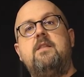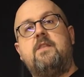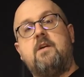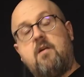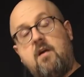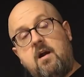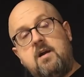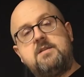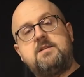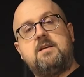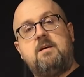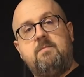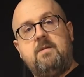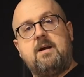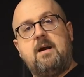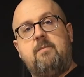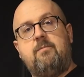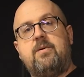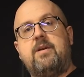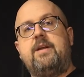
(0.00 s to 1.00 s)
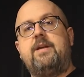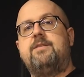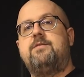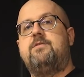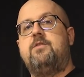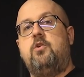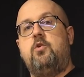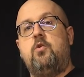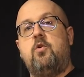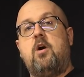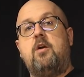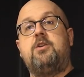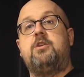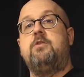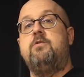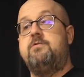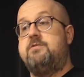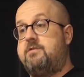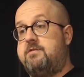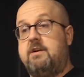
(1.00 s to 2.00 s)
there are some companies who
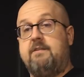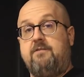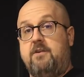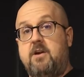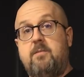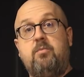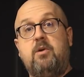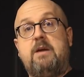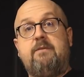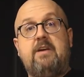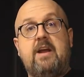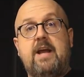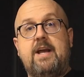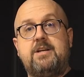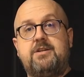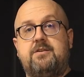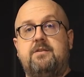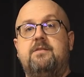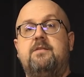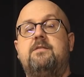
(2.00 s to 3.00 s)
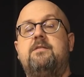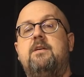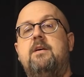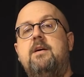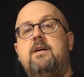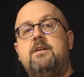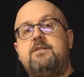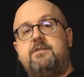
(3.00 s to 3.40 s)
use different abbreviations,